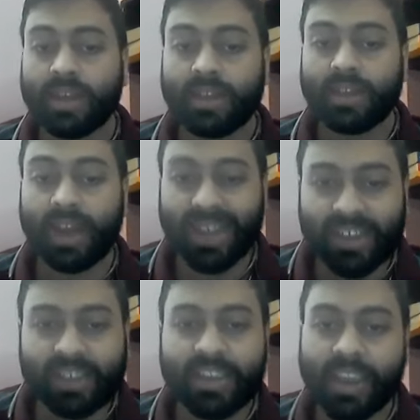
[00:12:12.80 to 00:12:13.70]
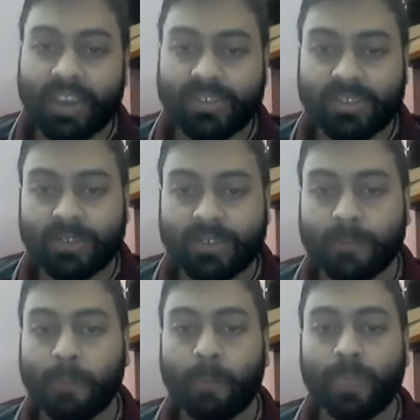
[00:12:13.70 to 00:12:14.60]
The other thing is,
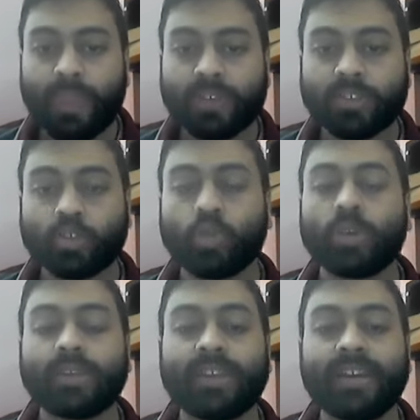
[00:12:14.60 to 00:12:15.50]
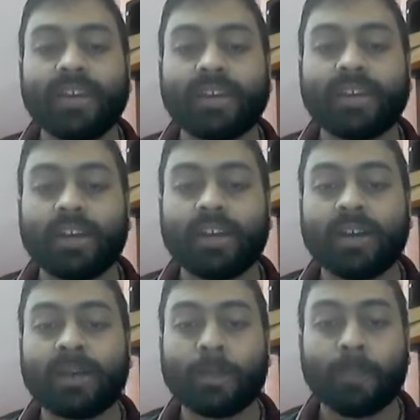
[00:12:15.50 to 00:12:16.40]
so there
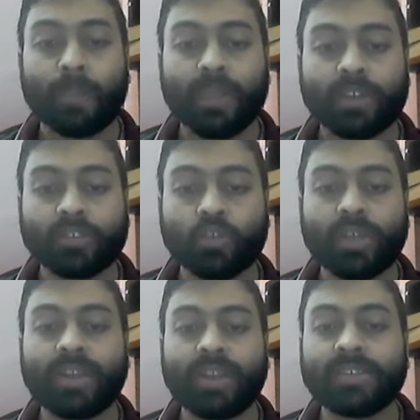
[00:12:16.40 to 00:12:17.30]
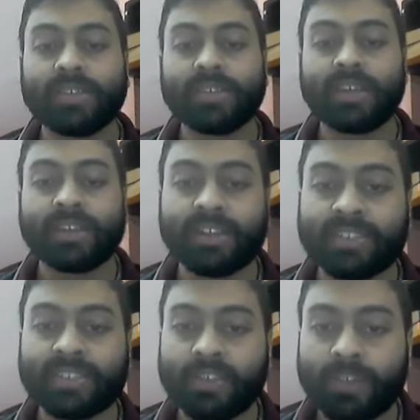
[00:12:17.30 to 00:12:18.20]
are
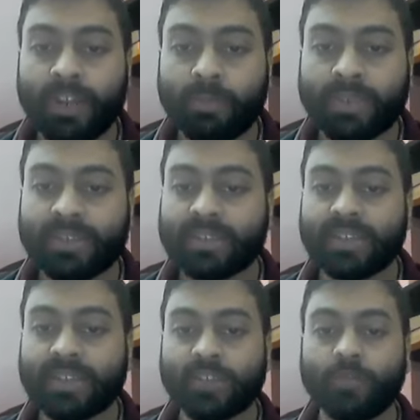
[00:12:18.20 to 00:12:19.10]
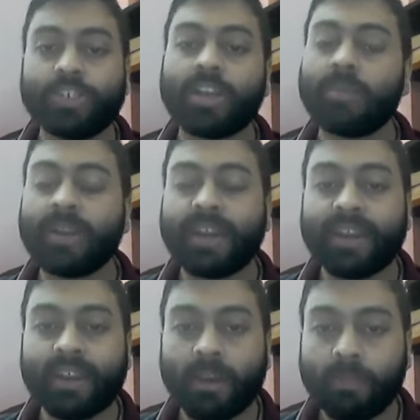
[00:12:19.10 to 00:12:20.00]
several businesses which are being
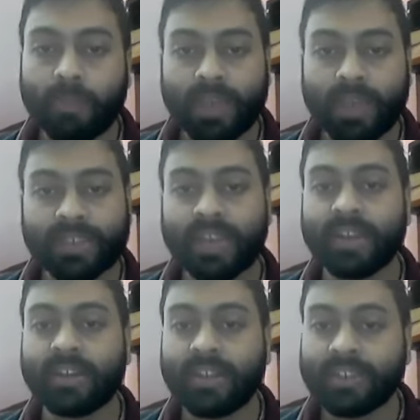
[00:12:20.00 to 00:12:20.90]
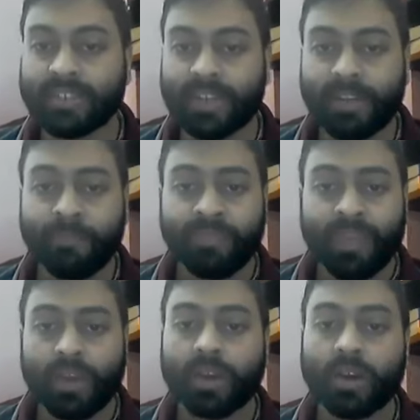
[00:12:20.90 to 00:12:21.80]
taken up, as I earlier said,
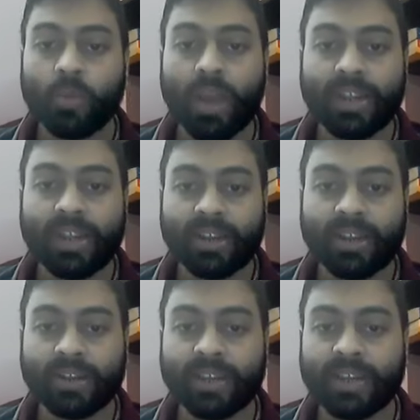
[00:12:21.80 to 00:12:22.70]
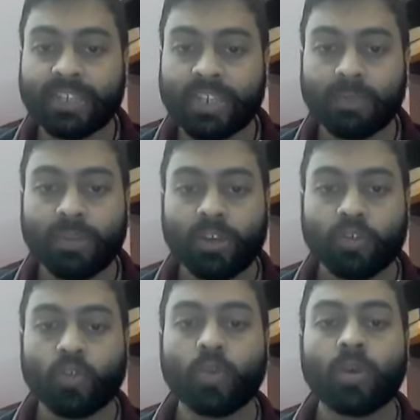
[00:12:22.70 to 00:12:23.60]
while conducting AGM.
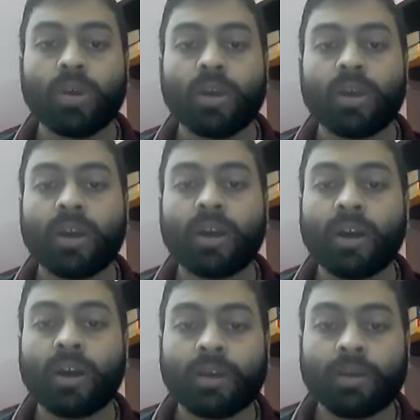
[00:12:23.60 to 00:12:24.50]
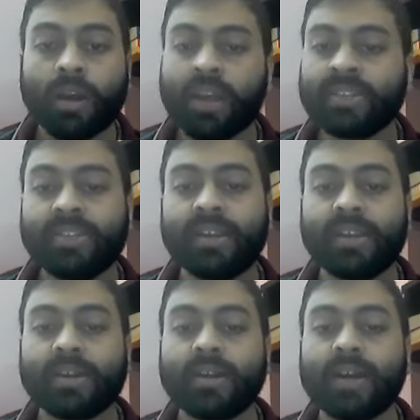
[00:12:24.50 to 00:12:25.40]
So
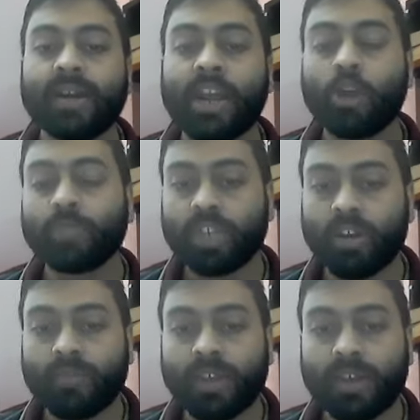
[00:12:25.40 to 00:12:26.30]
consider adoption of the